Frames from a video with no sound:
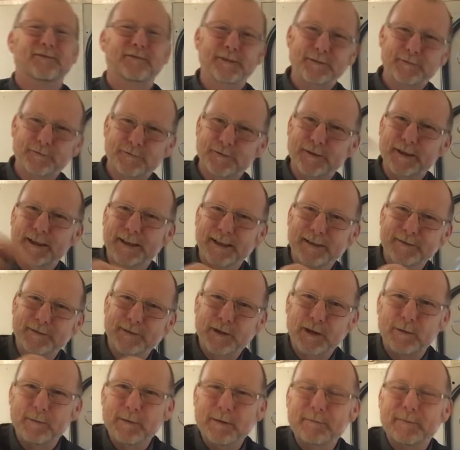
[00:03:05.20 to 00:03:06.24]
Feel free to leave a
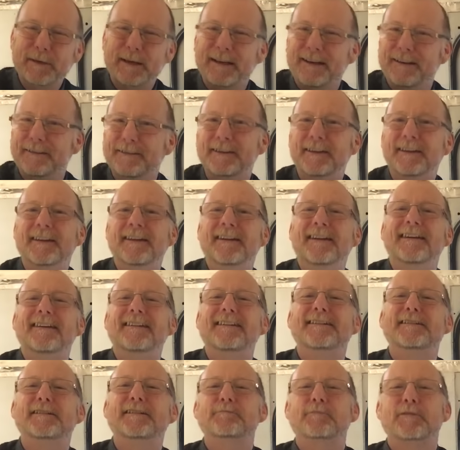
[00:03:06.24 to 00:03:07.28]
comment below.
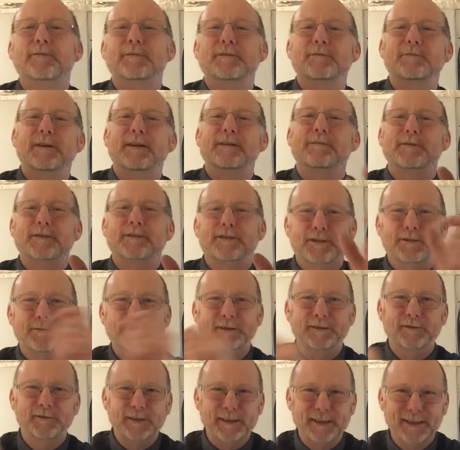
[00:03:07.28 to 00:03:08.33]
This is probably one of my
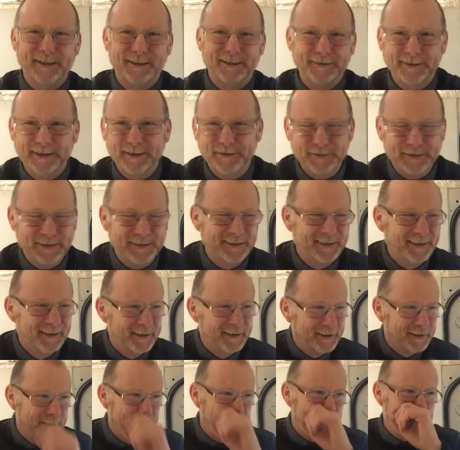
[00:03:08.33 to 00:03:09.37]
shortest videos ever.
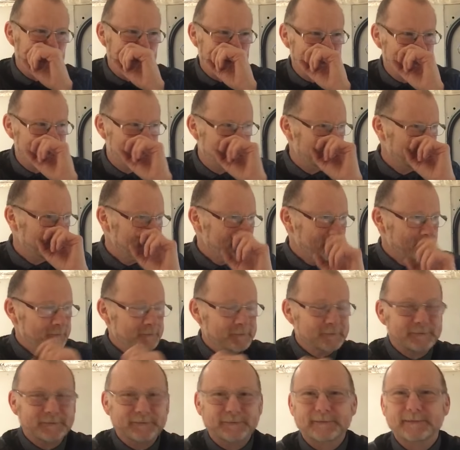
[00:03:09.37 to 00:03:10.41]
Um,
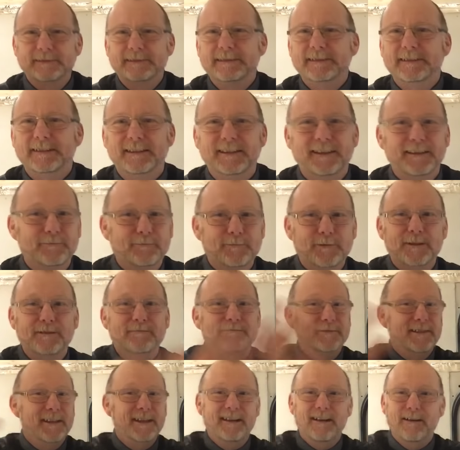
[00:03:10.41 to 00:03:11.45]

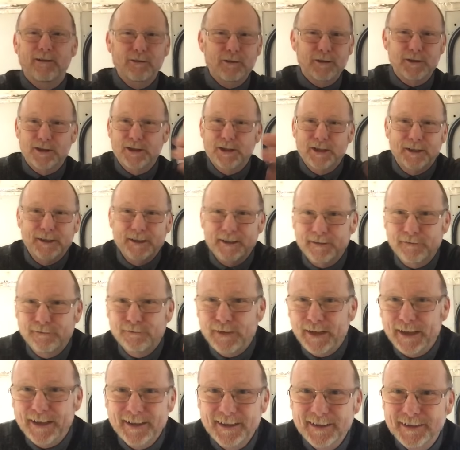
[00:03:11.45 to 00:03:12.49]
well, you know, I've got to show you the
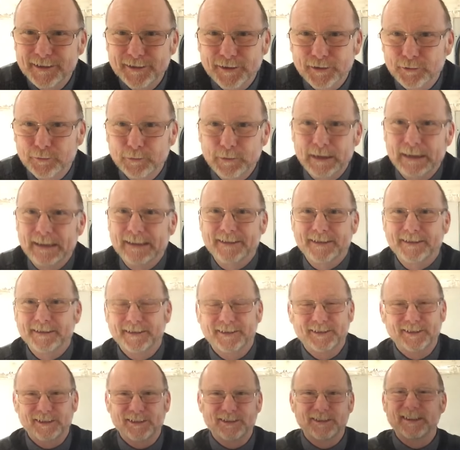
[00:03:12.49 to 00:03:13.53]
failures as well as the
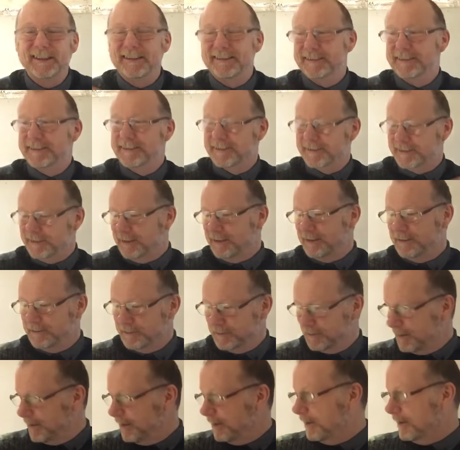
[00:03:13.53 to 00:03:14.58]
successes, so
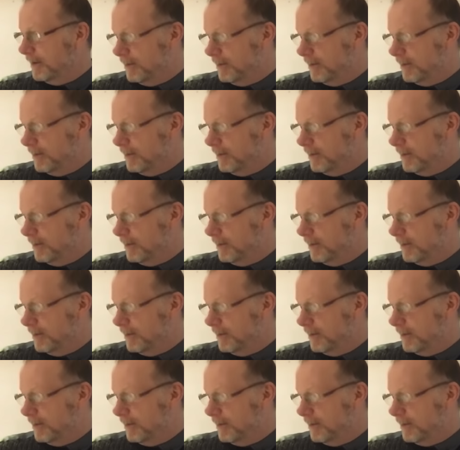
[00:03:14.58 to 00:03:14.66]
there you